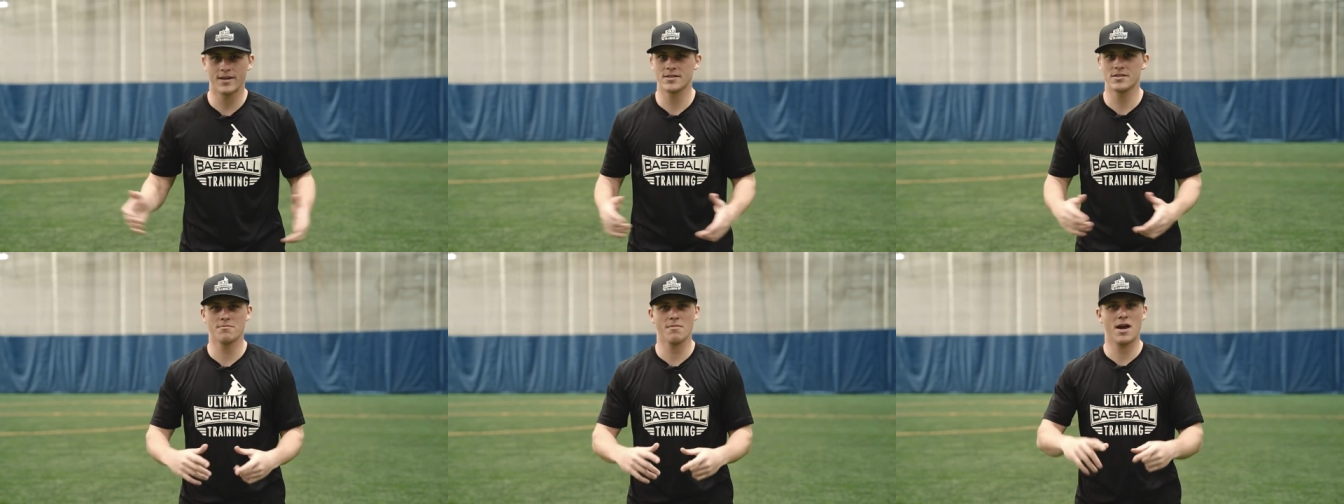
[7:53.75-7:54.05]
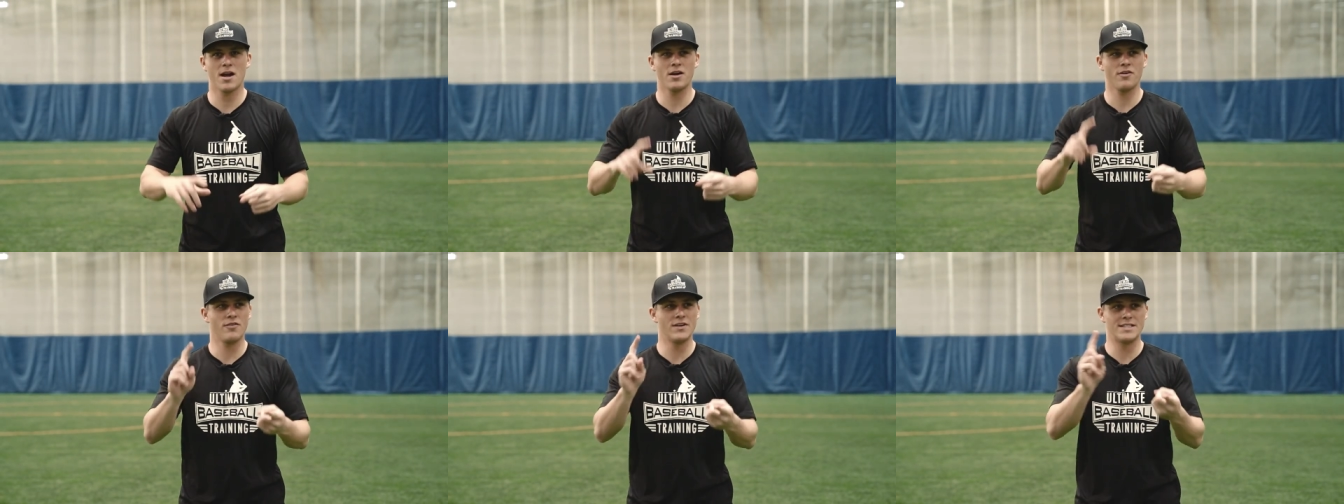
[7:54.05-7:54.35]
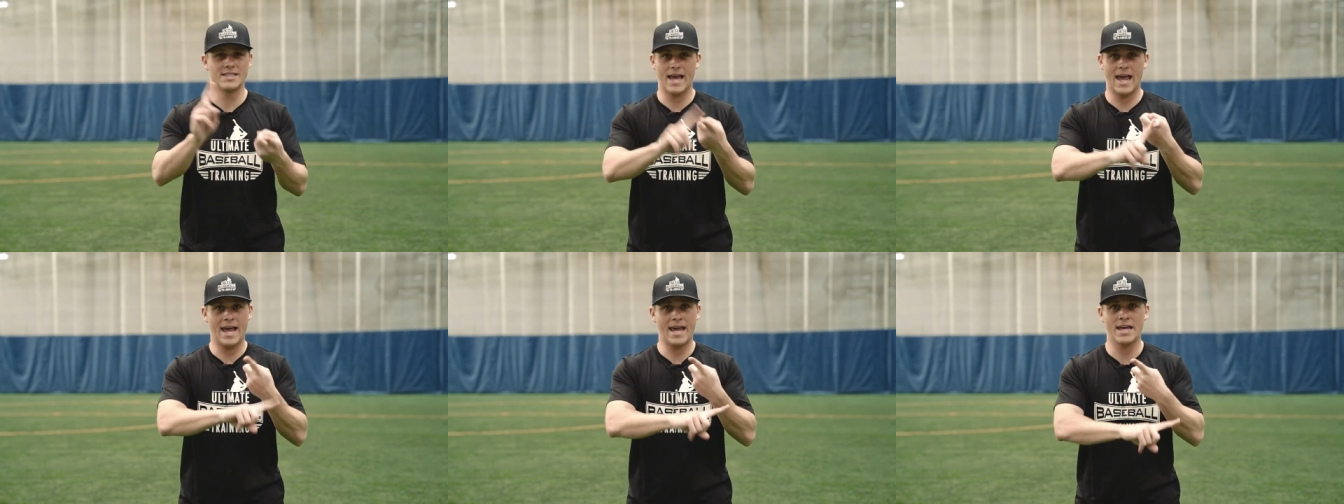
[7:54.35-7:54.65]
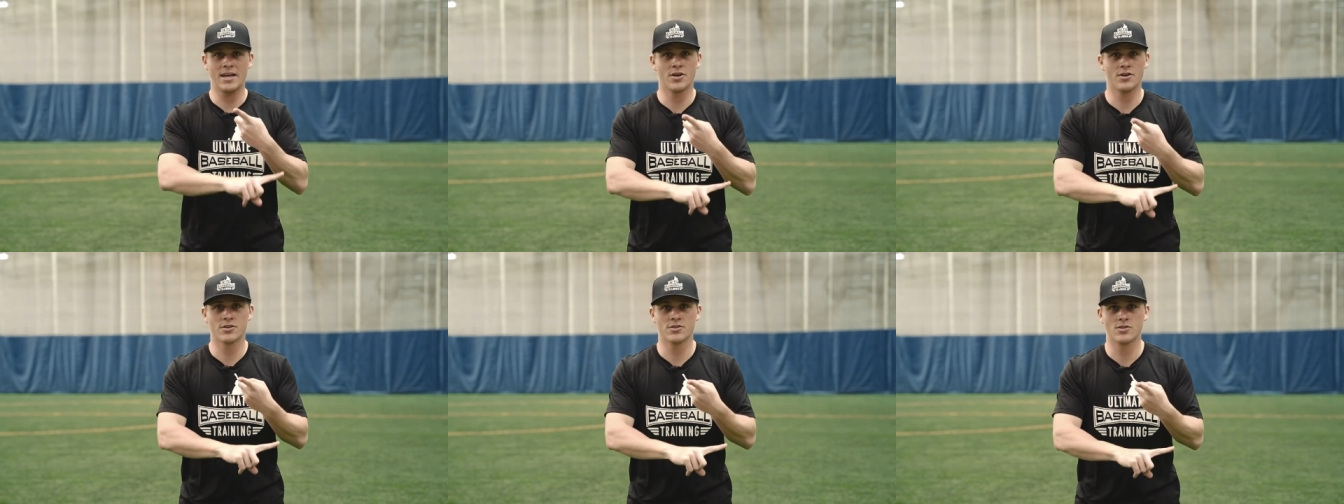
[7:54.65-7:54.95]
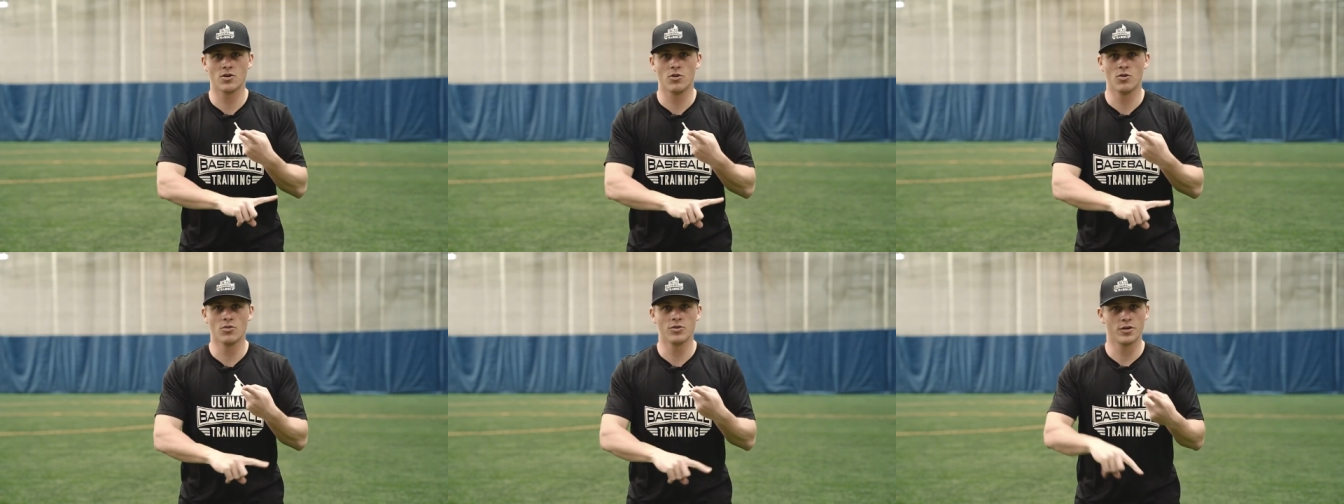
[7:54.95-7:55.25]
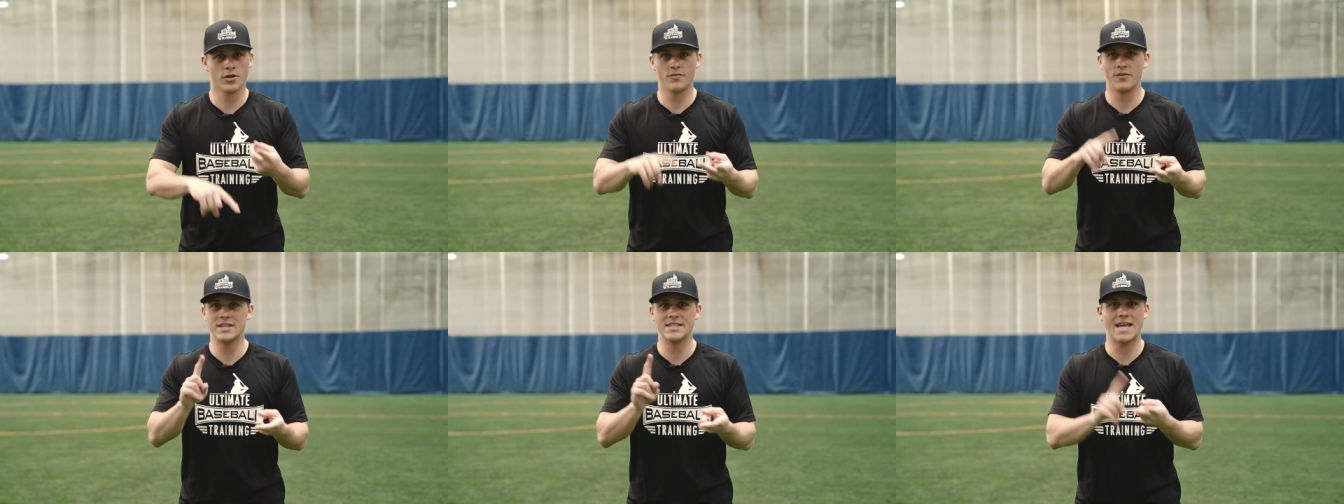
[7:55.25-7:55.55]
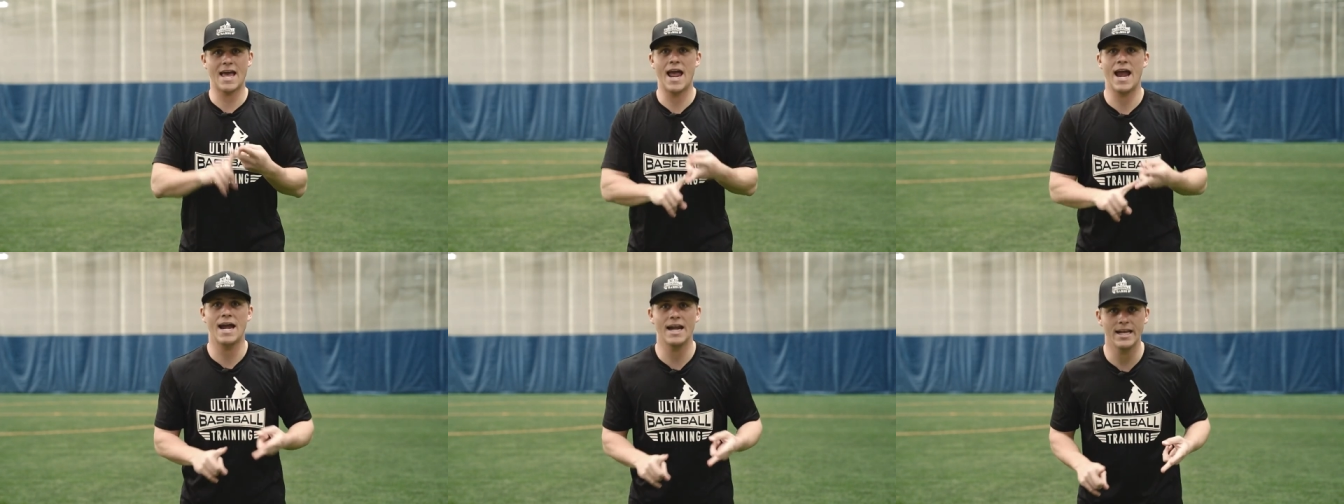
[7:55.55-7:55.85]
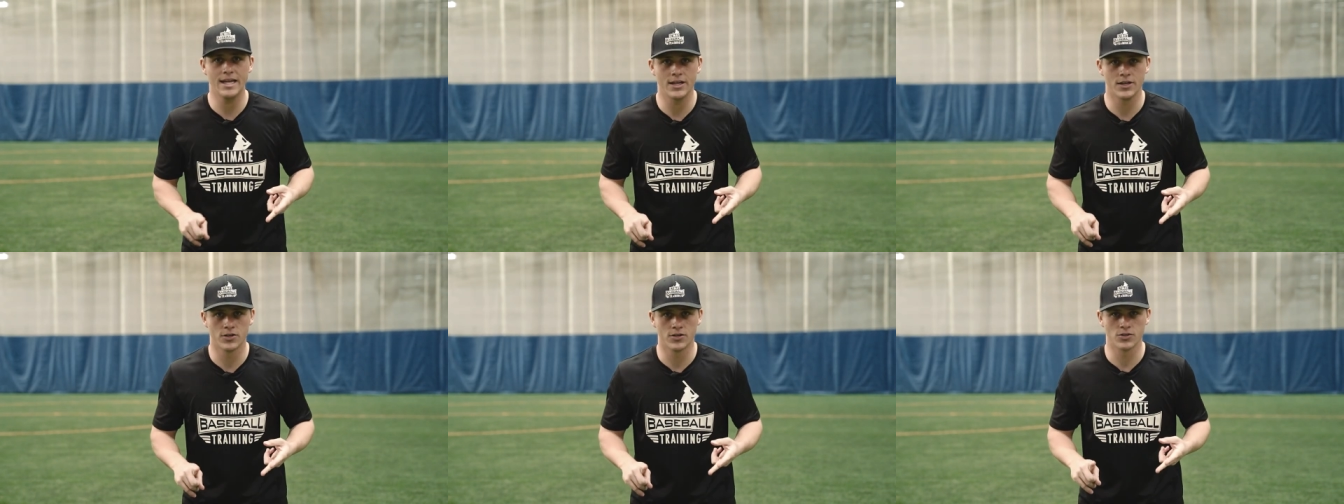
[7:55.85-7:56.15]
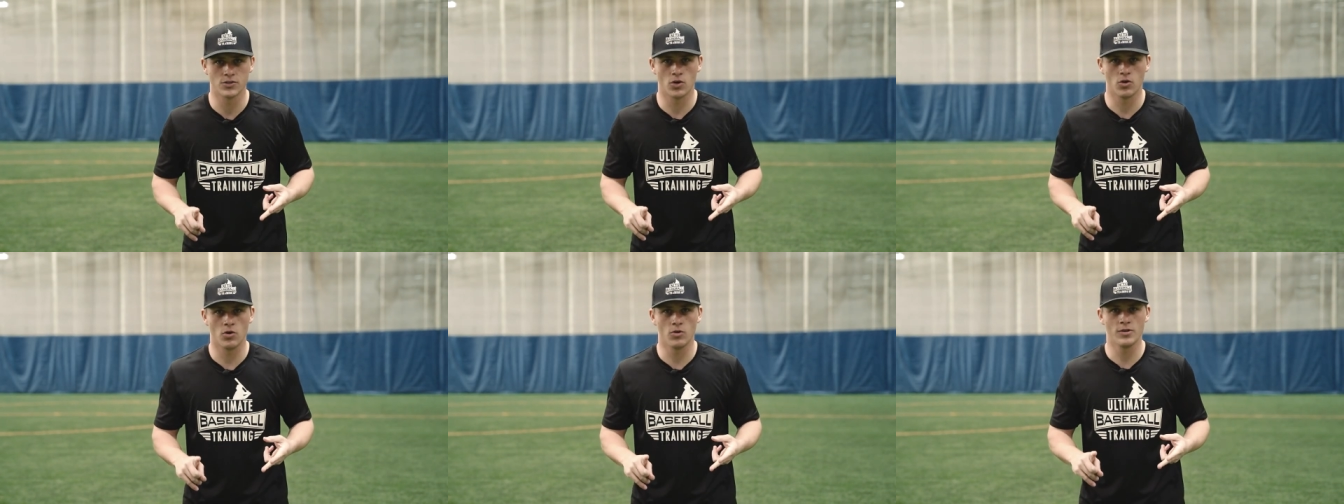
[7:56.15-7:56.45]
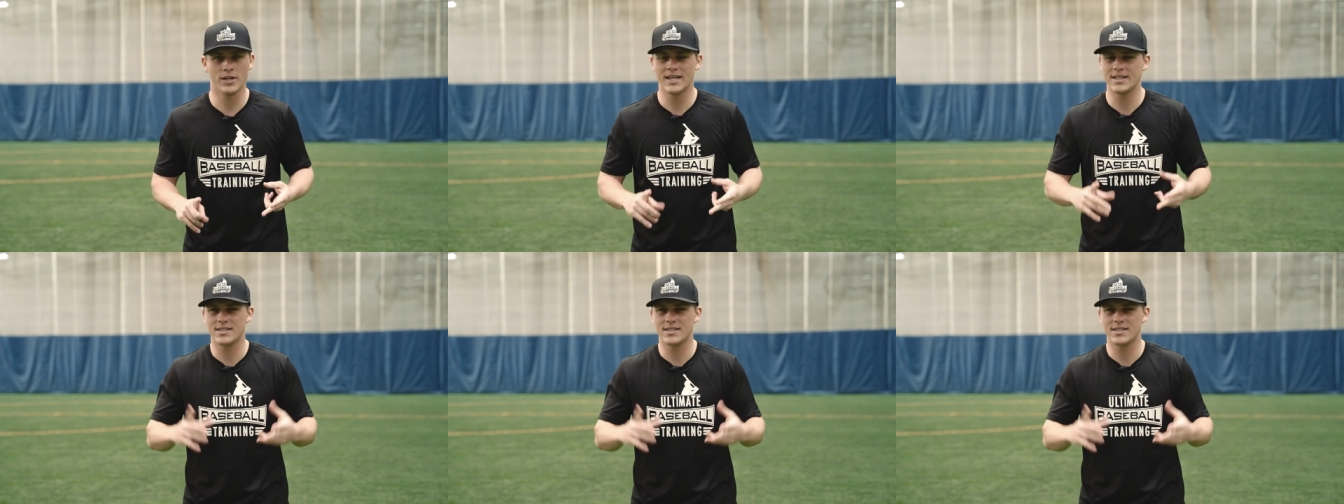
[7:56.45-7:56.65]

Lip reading: Doesn't matter if he's 8 years old or if he's 80 years old.